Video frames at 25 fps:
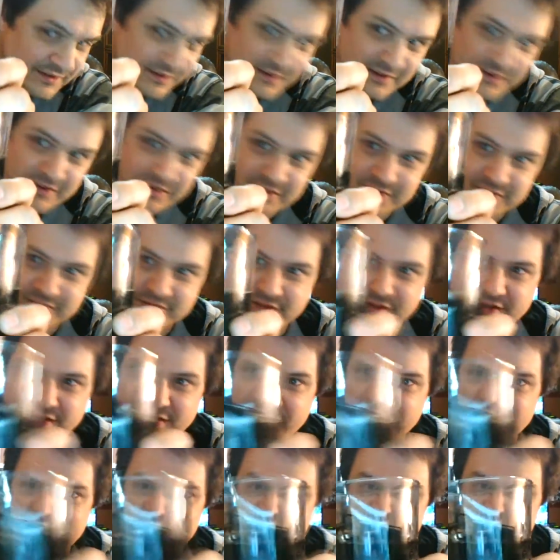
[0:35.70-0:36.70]

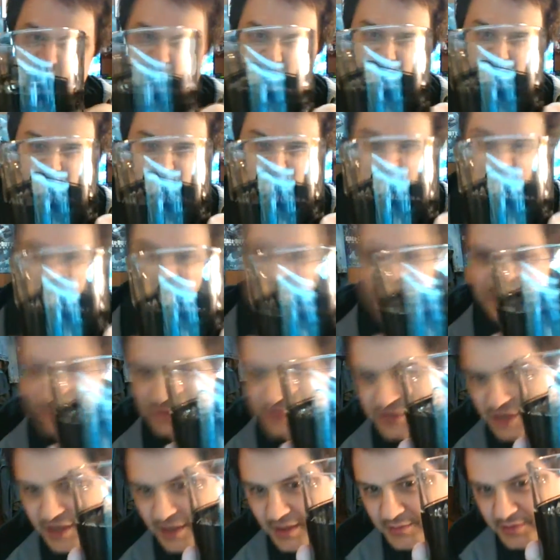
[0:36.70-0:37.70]
Casino. I'm doing a terrible
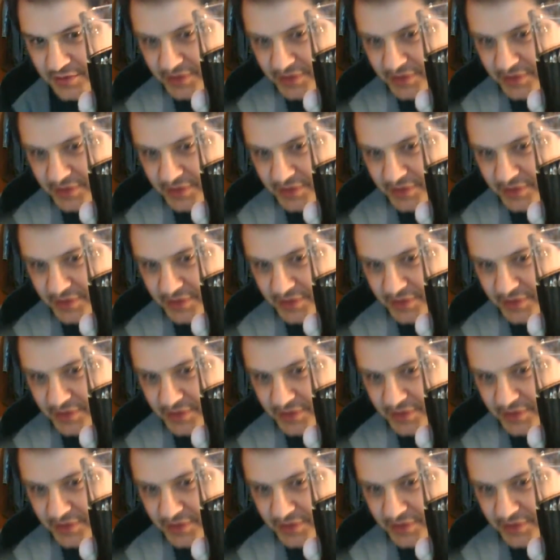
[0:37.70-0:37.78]
job